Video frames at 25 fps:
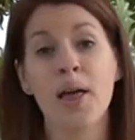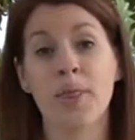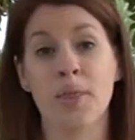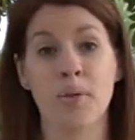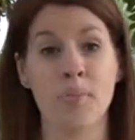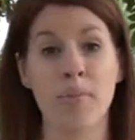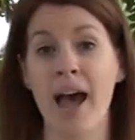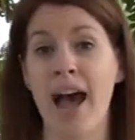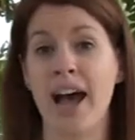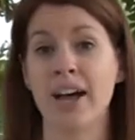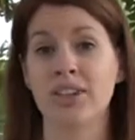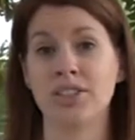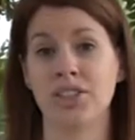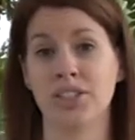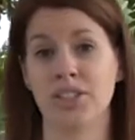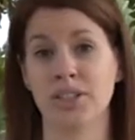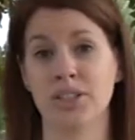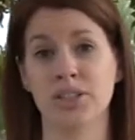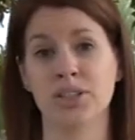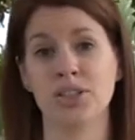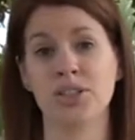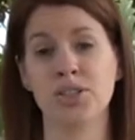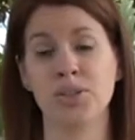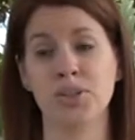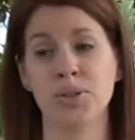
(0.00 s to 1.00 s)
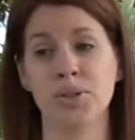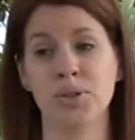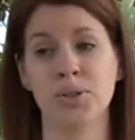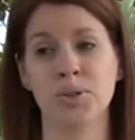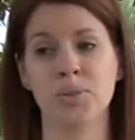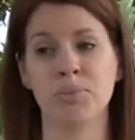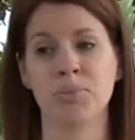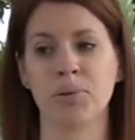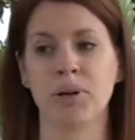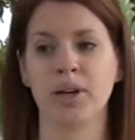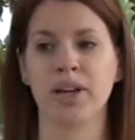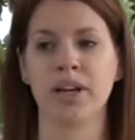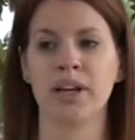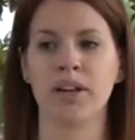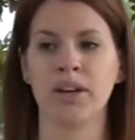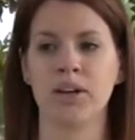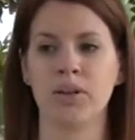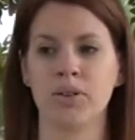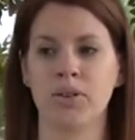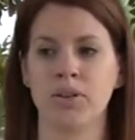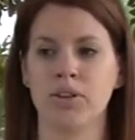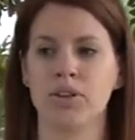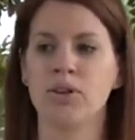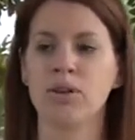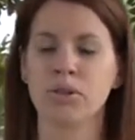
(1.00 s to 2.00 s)
the passion to
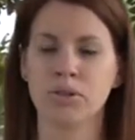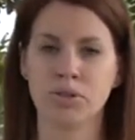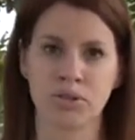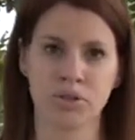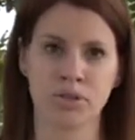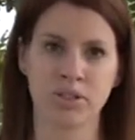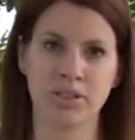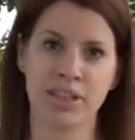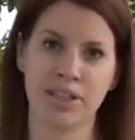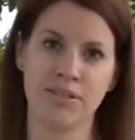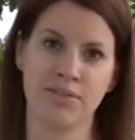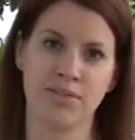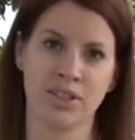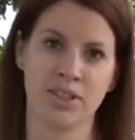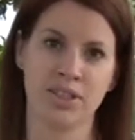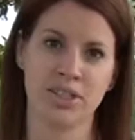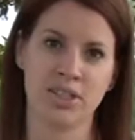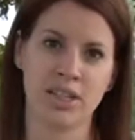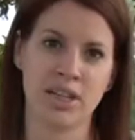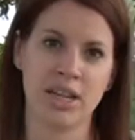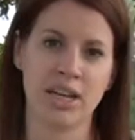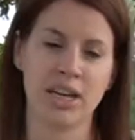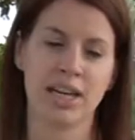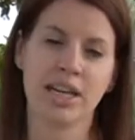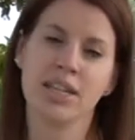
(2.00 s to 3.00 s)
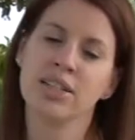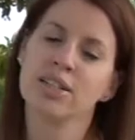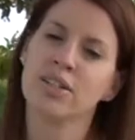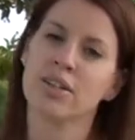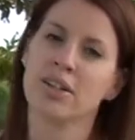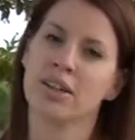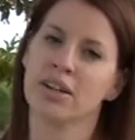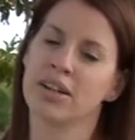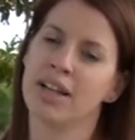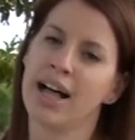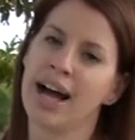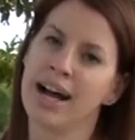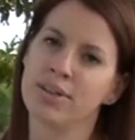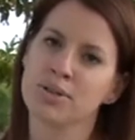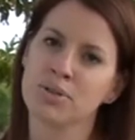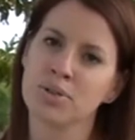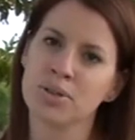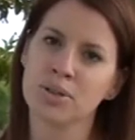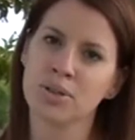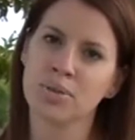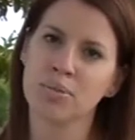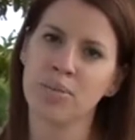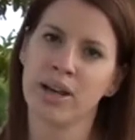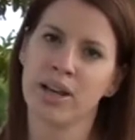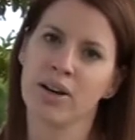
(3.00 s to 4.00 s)
bring cultural diversity into the
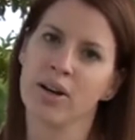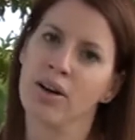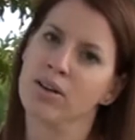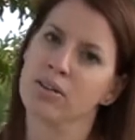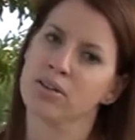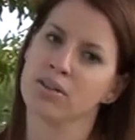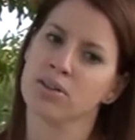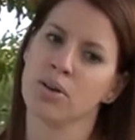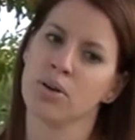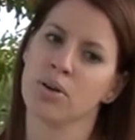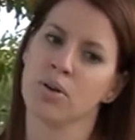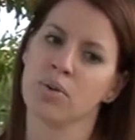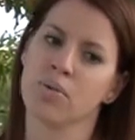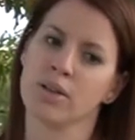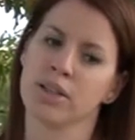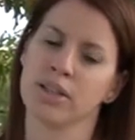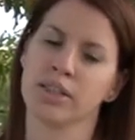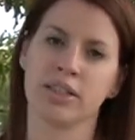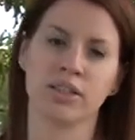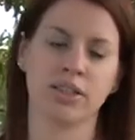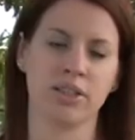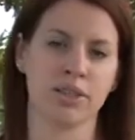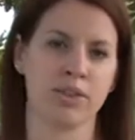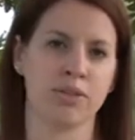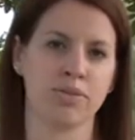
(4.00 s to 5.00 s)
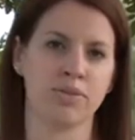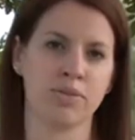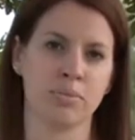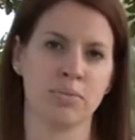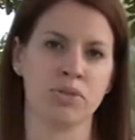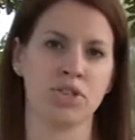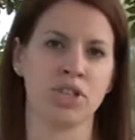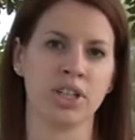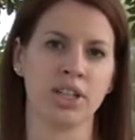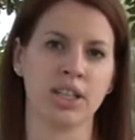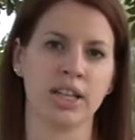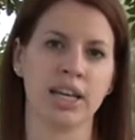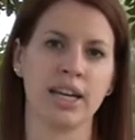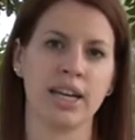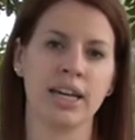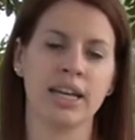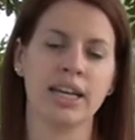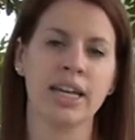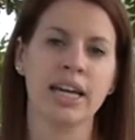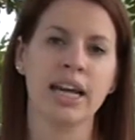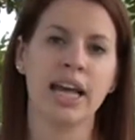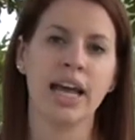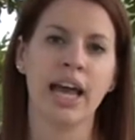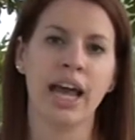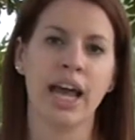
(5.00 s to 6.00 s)
classroom and also really learn from Chile
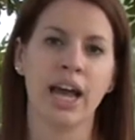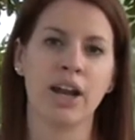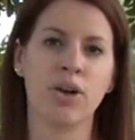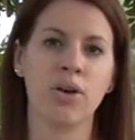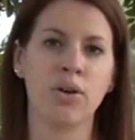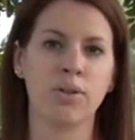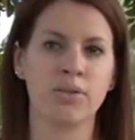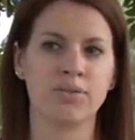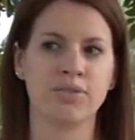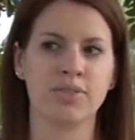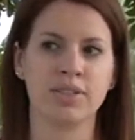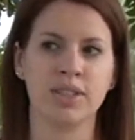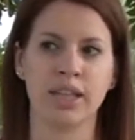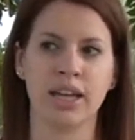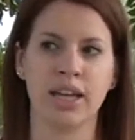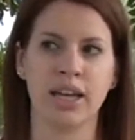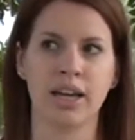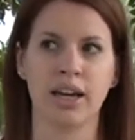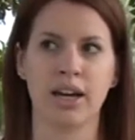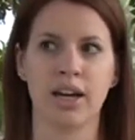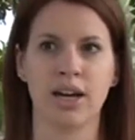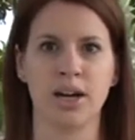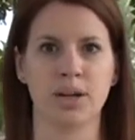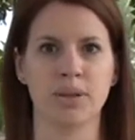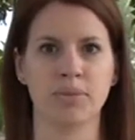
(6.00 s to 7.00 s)
and hopefully